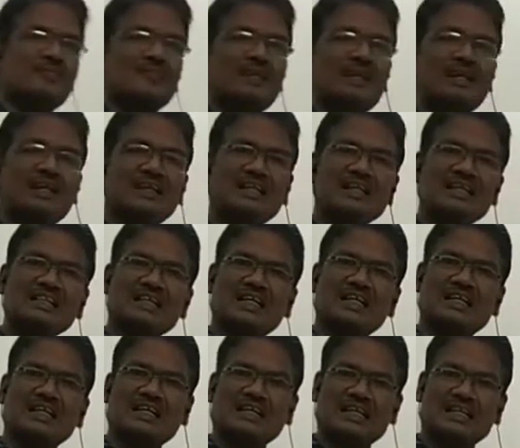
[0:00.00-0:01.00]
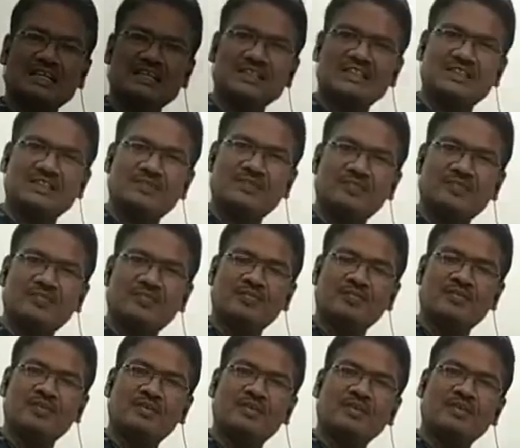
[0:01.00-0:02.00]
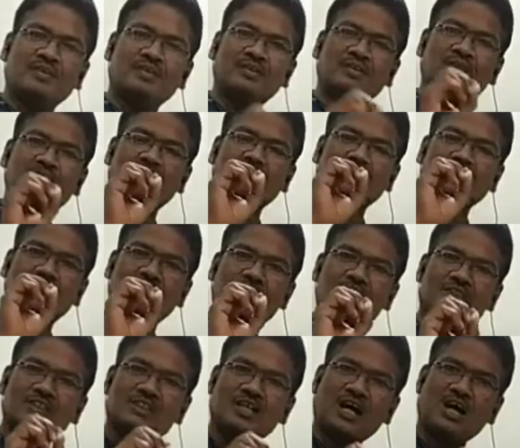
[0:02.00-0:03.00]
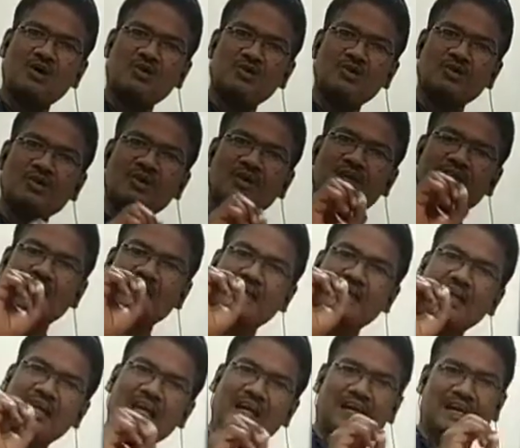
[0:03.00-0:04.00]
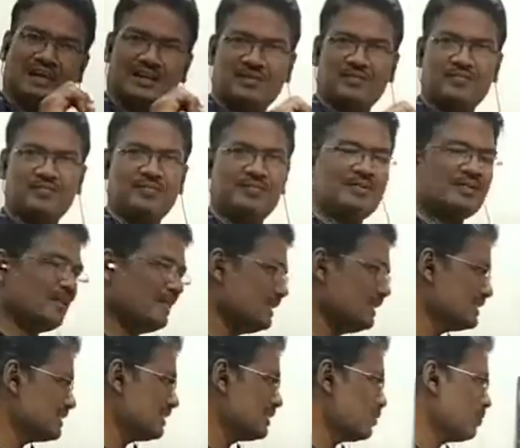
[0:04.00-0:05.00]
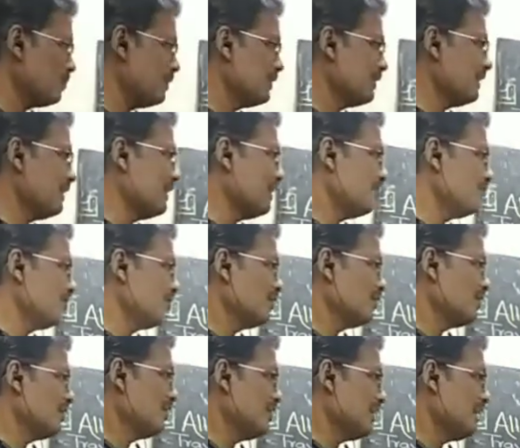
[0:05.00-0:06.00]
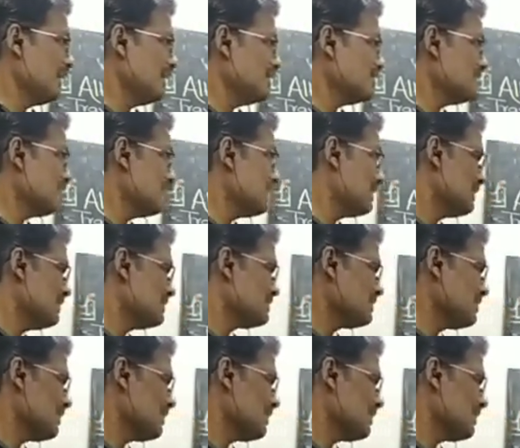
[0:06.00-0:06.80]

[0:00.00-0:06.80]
In this sentence, sound K is repeated, hence it is